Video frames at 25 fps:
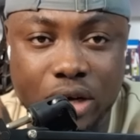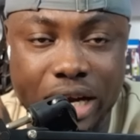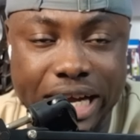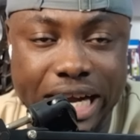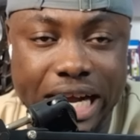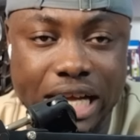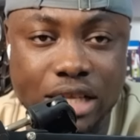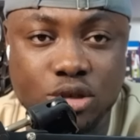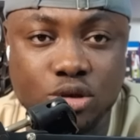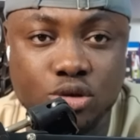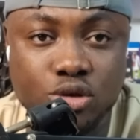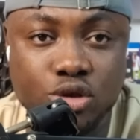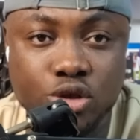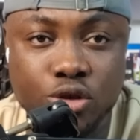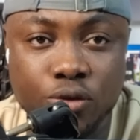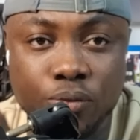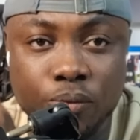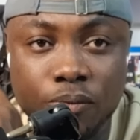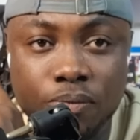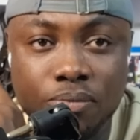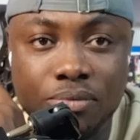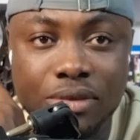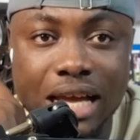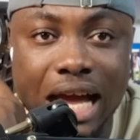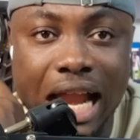Like I told you,
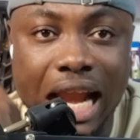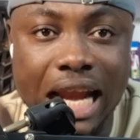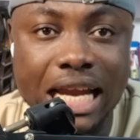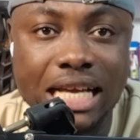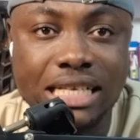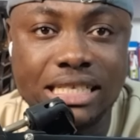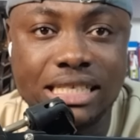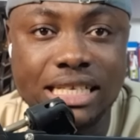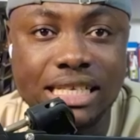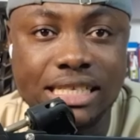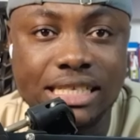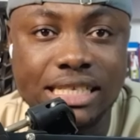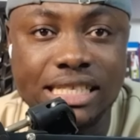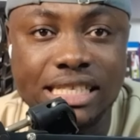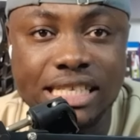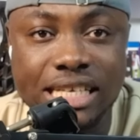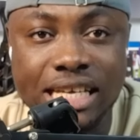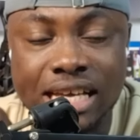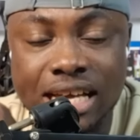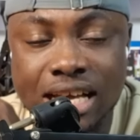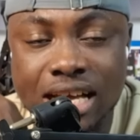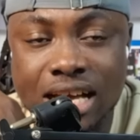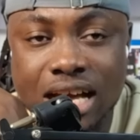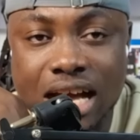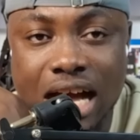at Leicester
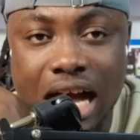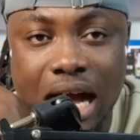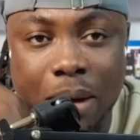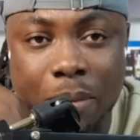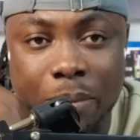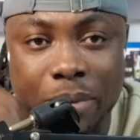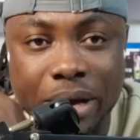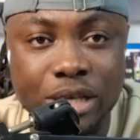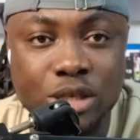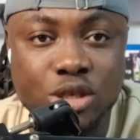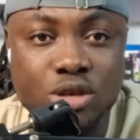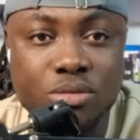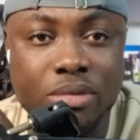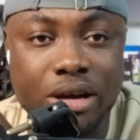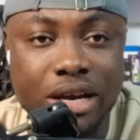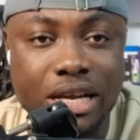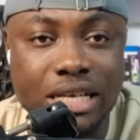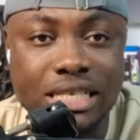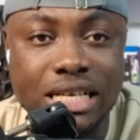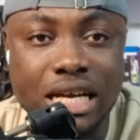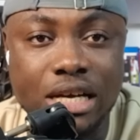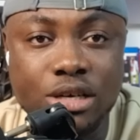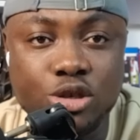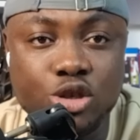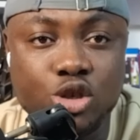City, Enzo
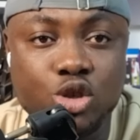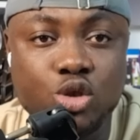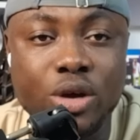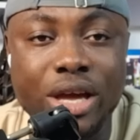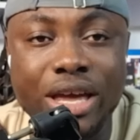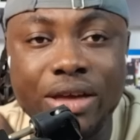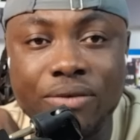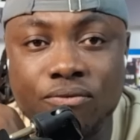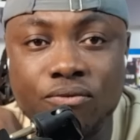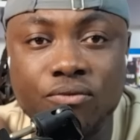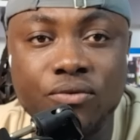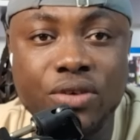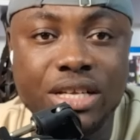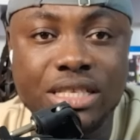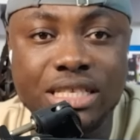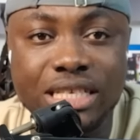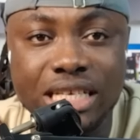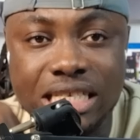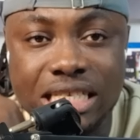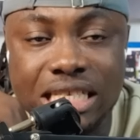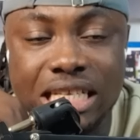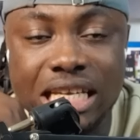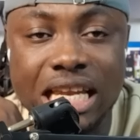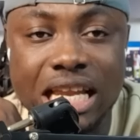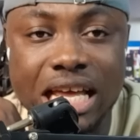Maresca used to invert
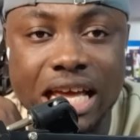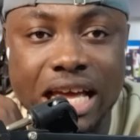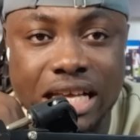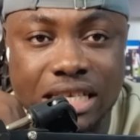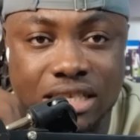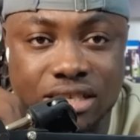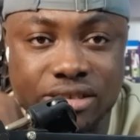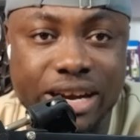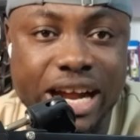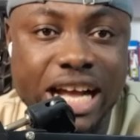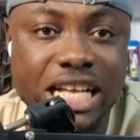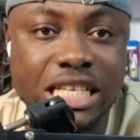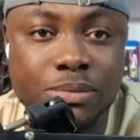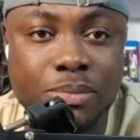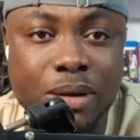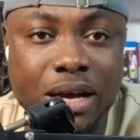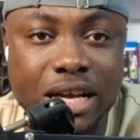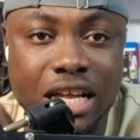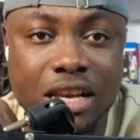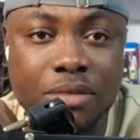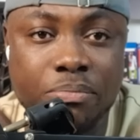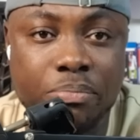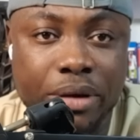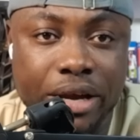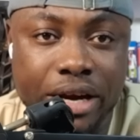his right back
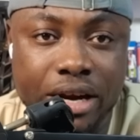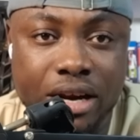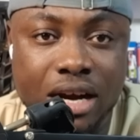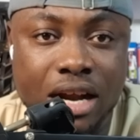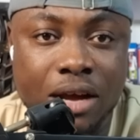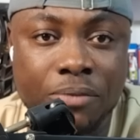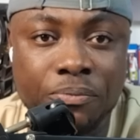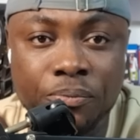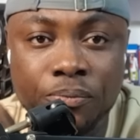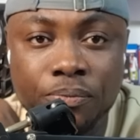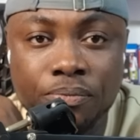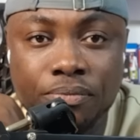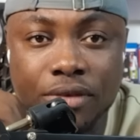in Pereira.